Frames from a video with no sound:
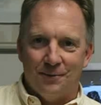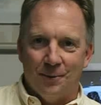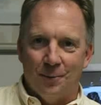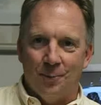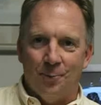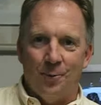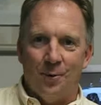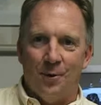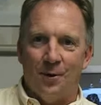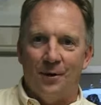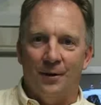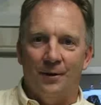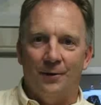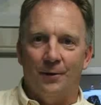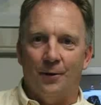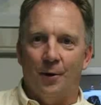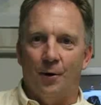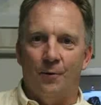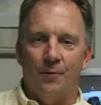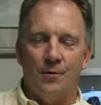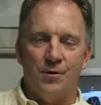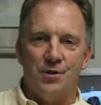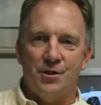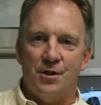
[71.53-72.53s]
for one,
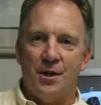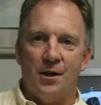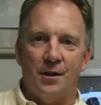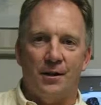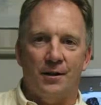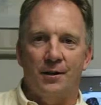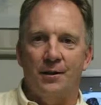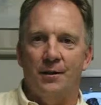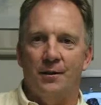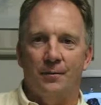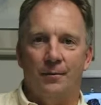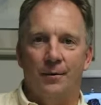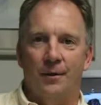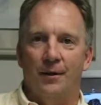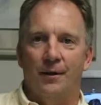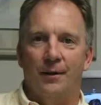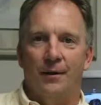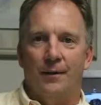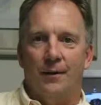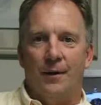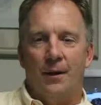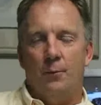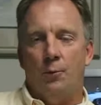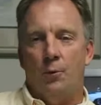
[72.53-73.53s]
overstocking
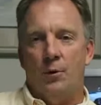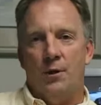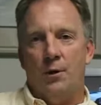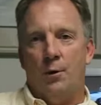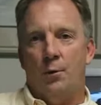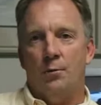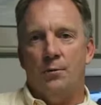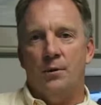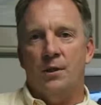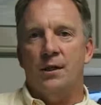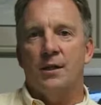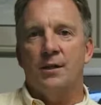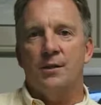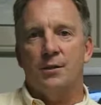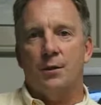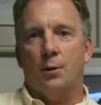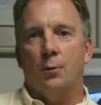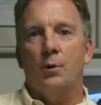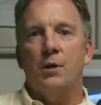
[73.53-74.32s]
that we don't need.